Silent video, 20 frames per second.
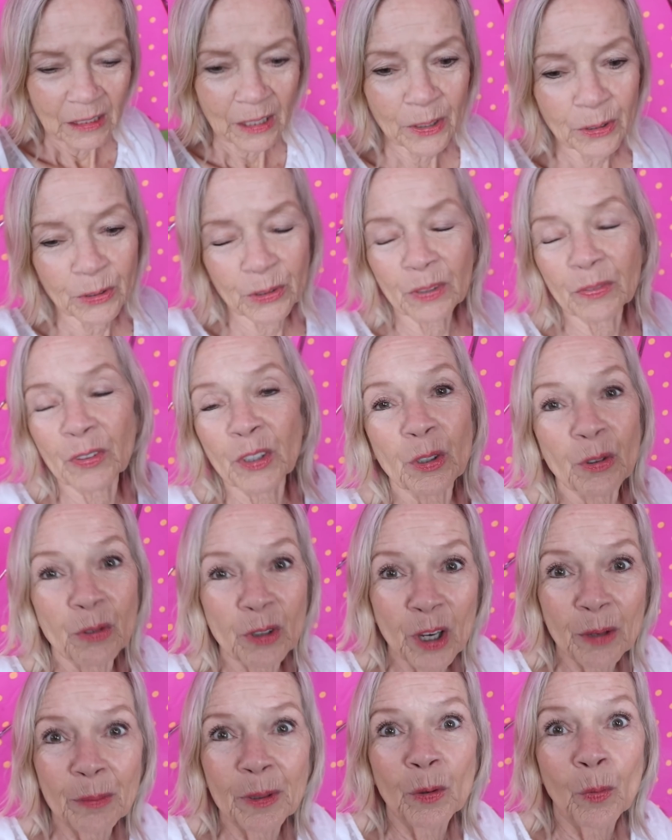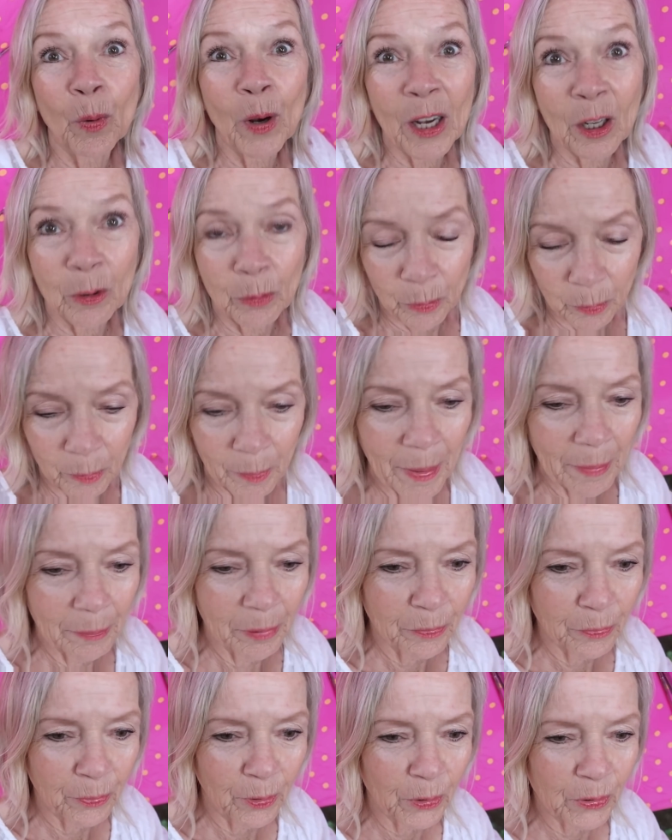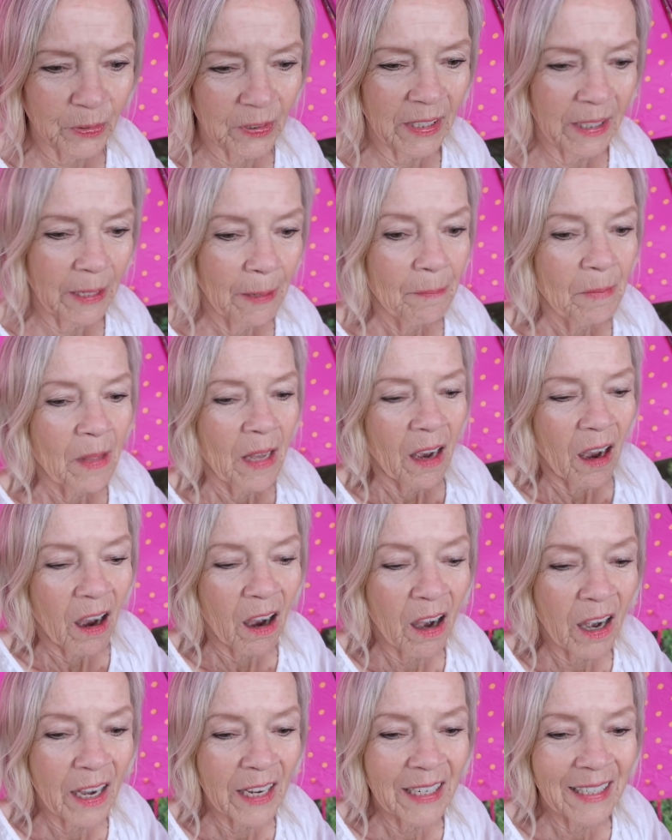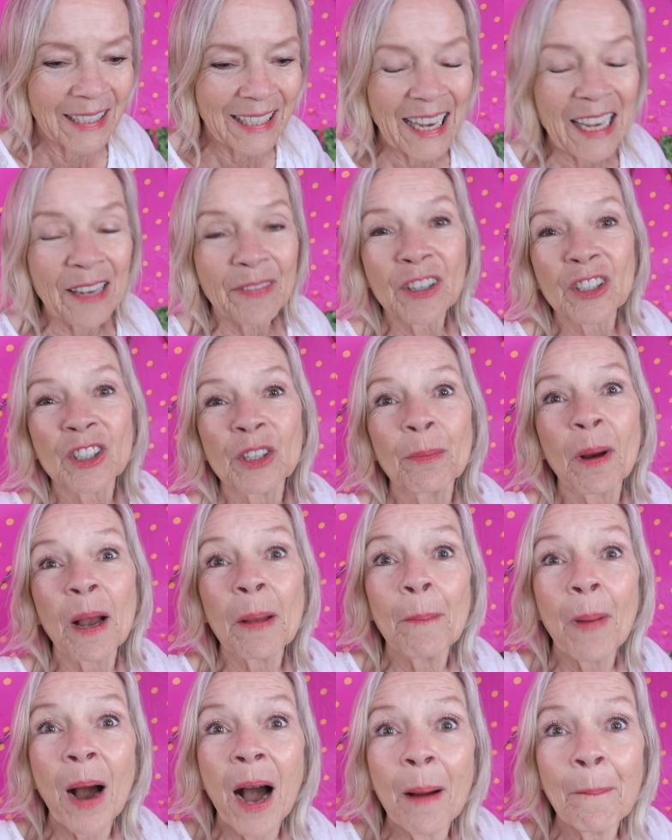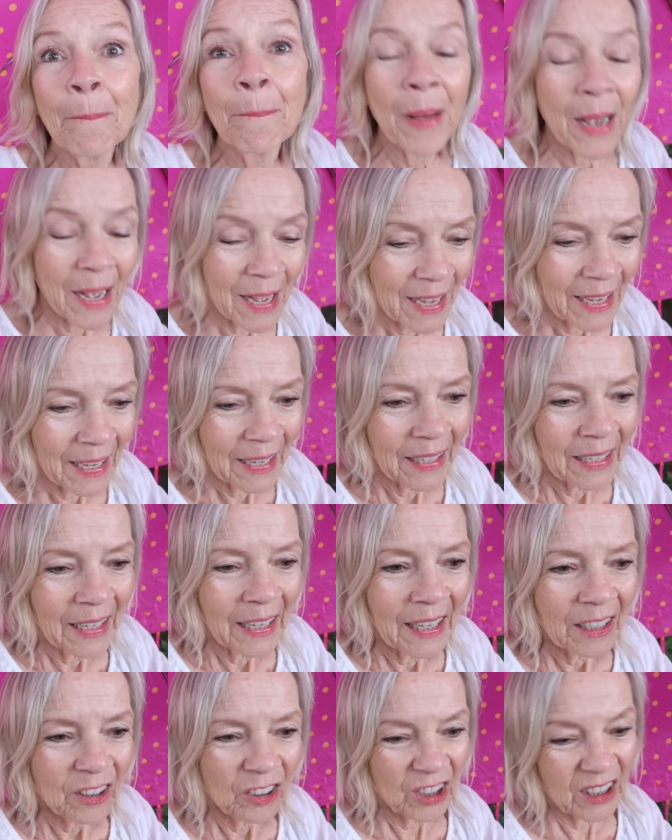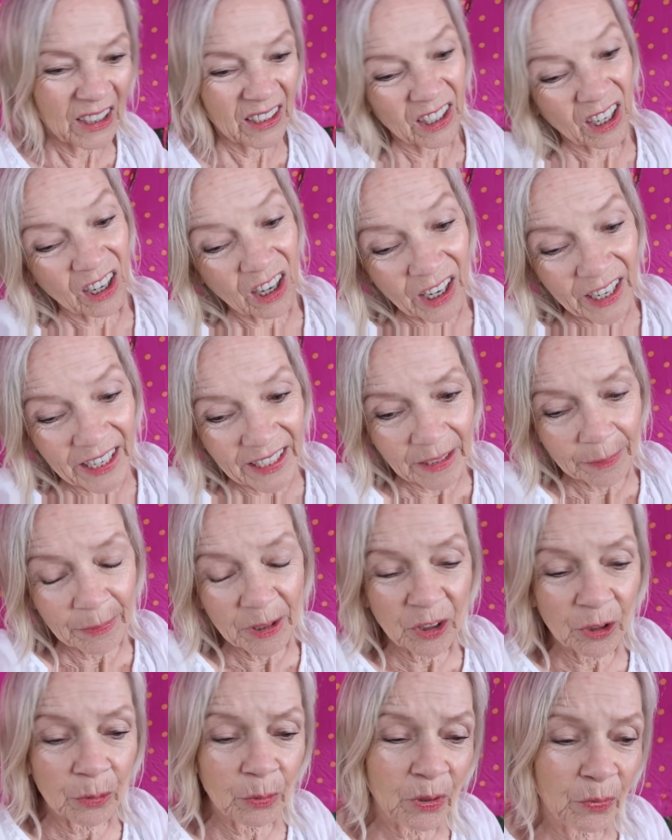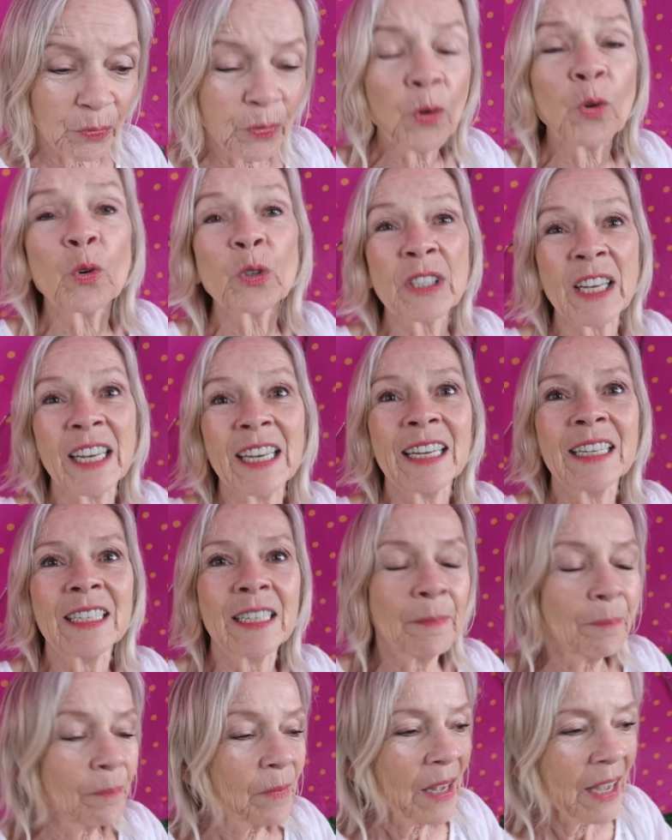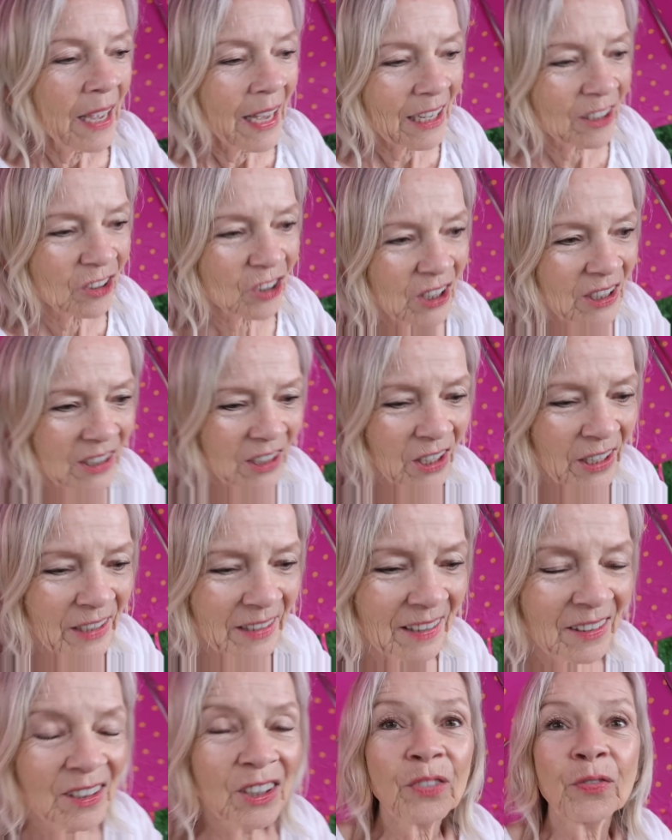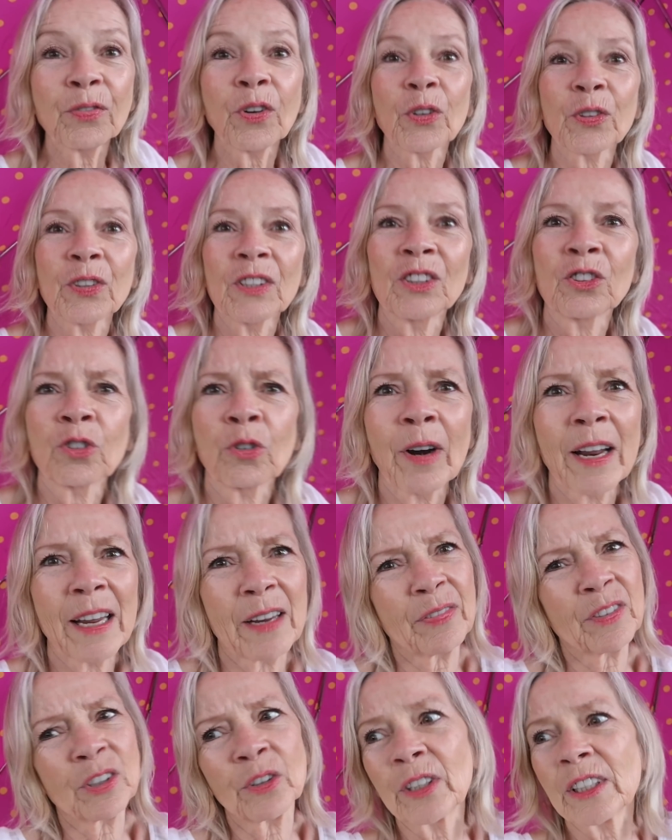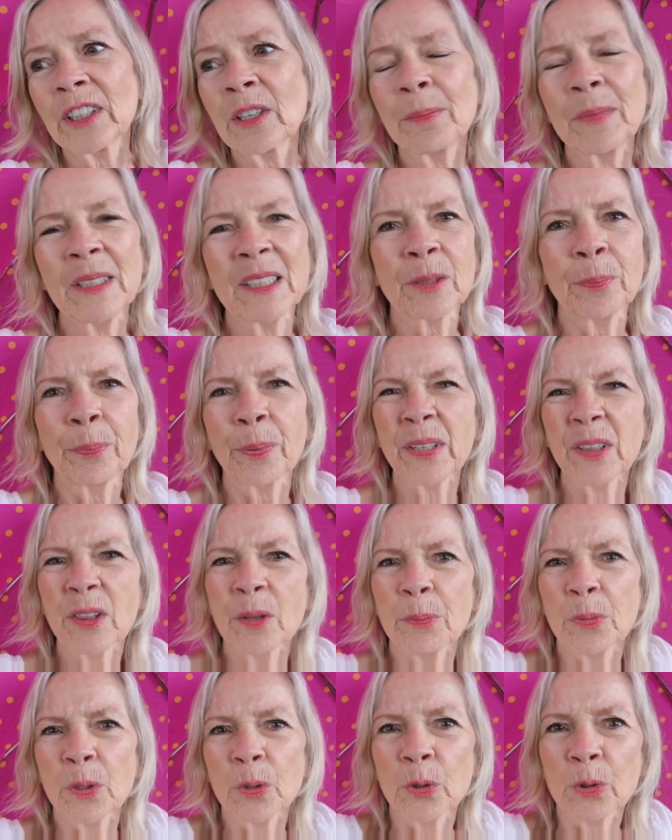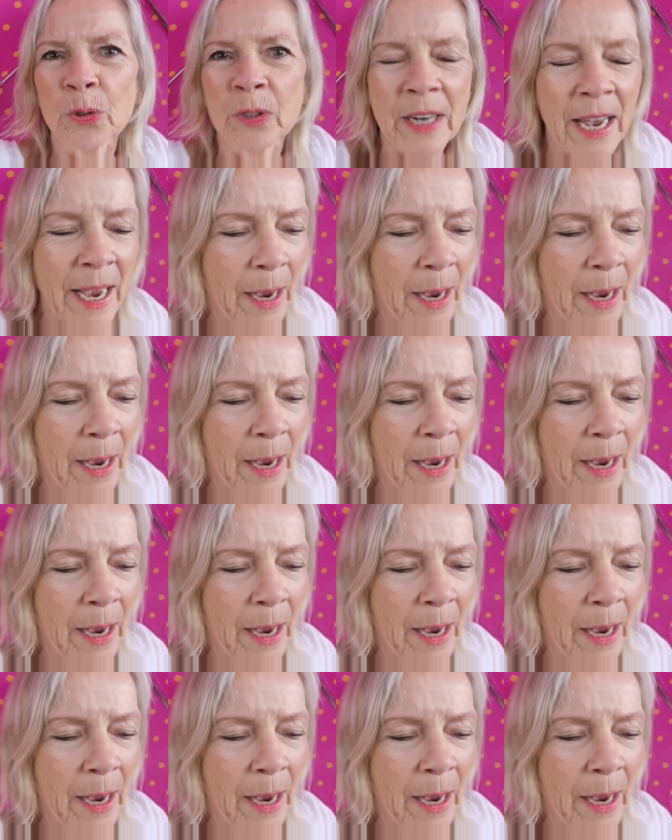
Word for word: Those of you who know me well will remember Flossie. I gave her to my mum. She died, I mean, she was 14 and she died. This is Flossie's grave. Sorry, I don't mean to bring the mood